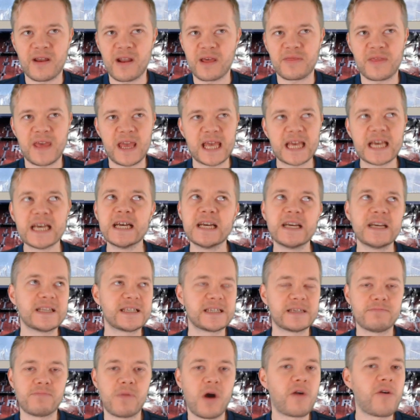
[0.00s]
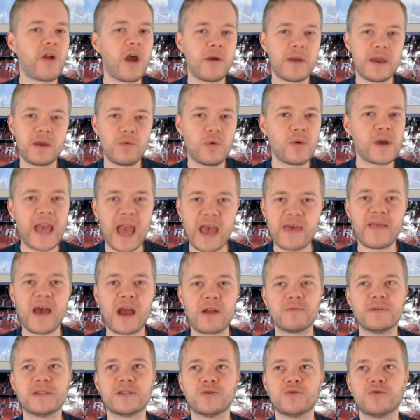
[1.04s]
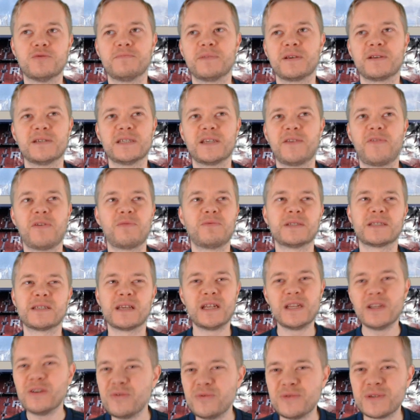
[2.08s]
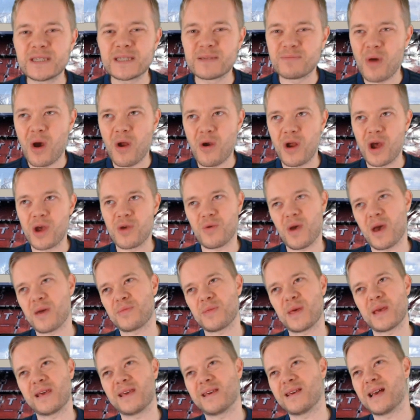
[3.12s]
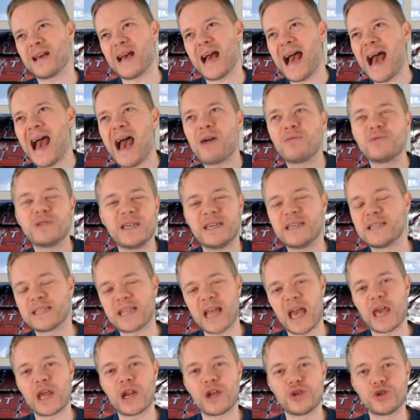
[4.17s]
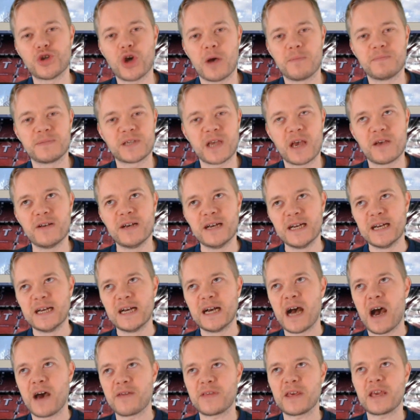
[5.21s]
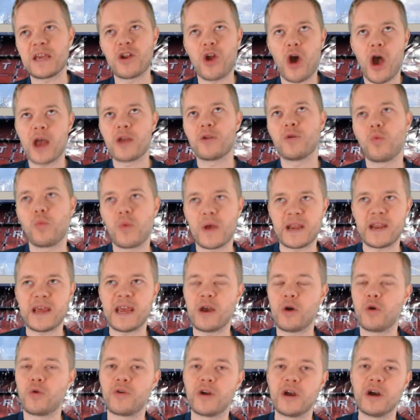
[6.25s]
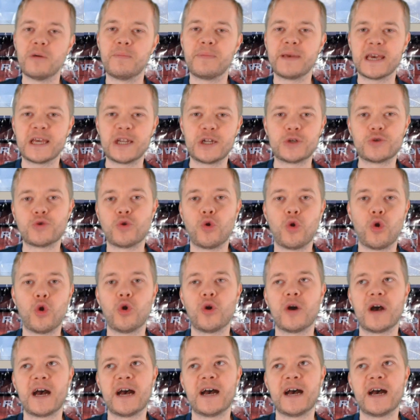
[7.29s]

And I think tomorrow he will get that result, because if he was to lose tomorrow, I think, how do you stay in a job? So I think United will win it, or it'll be a draw.